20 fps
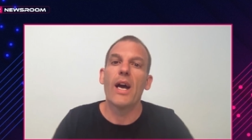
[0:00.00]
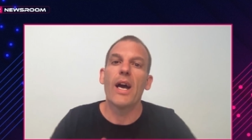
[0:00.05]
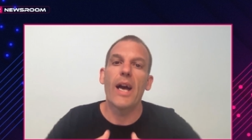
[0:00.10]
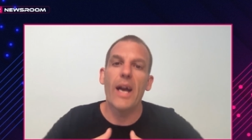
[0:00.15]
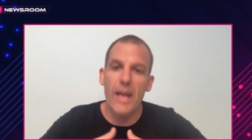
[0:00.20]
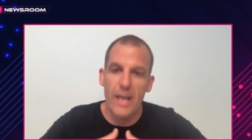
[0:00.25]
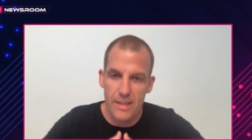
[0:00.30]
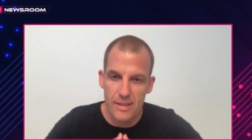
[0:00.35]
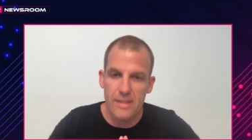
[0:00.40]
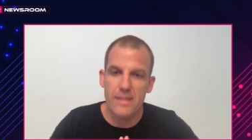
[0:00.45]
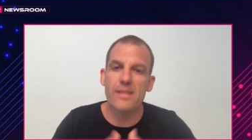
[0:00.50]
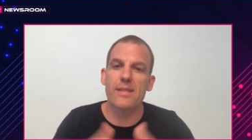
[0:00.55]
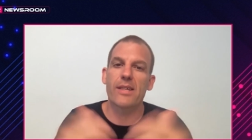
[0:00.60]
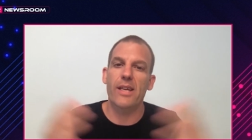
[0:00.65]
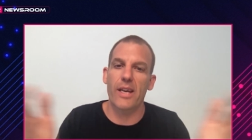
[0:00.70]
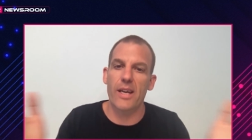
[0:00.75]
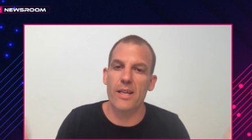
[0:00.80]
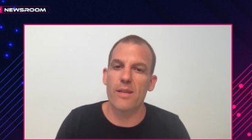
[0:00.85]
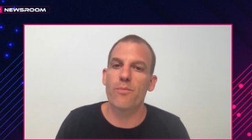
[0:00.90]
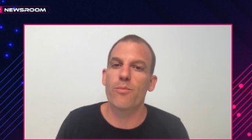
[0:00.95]
and the
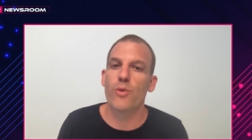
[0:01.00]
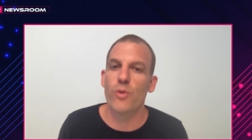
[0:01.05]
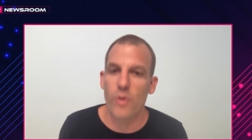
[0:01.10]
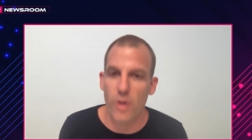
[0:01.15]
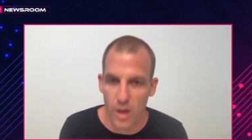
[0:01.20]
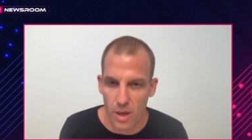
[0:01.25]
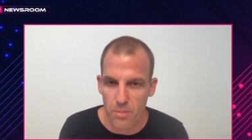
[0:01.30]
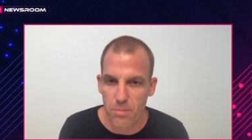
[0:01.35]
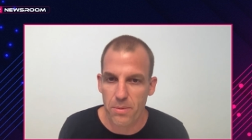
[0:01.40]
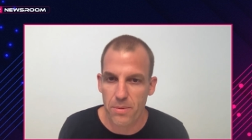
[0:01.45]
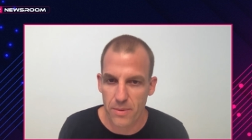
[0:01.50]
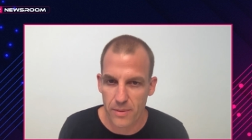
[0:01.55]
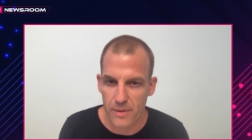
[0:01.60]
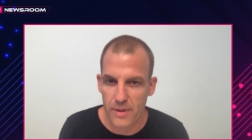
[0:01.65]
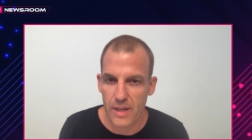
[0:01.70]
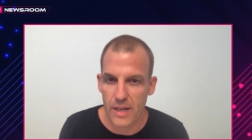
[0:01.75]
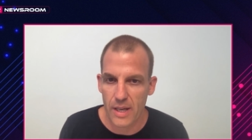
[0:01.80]
scale blew up.